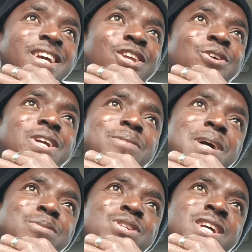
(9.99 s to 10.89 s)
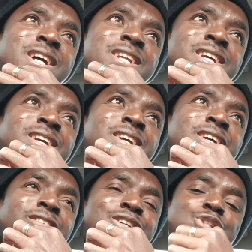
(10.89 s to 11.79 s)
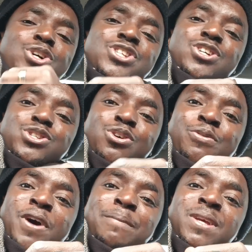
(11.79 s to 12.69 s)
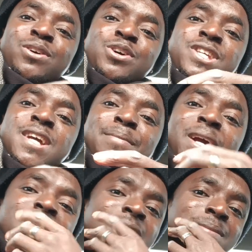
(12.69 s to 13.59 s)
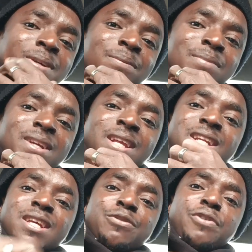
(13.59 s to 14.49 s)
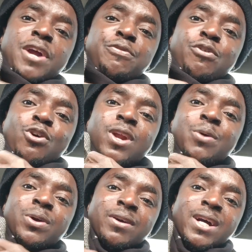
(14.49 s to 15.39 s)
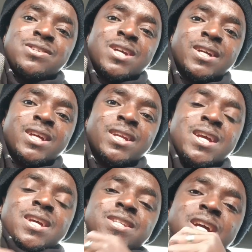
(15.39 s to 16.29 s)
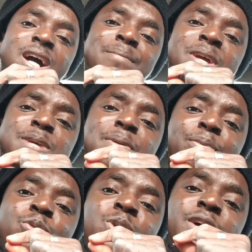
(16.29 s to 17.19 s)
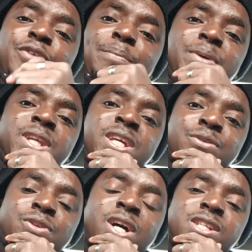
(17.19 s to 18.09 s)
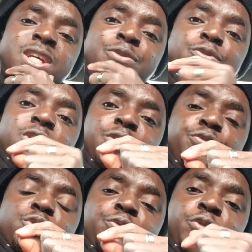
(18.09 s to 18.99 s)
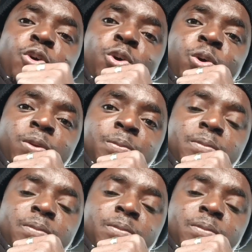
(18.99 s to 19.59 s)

You know, when the Bible said, Rejoice not over me, O ye my enemy, that if I fall, I will rise again. There are many people who never believe that even if you fall,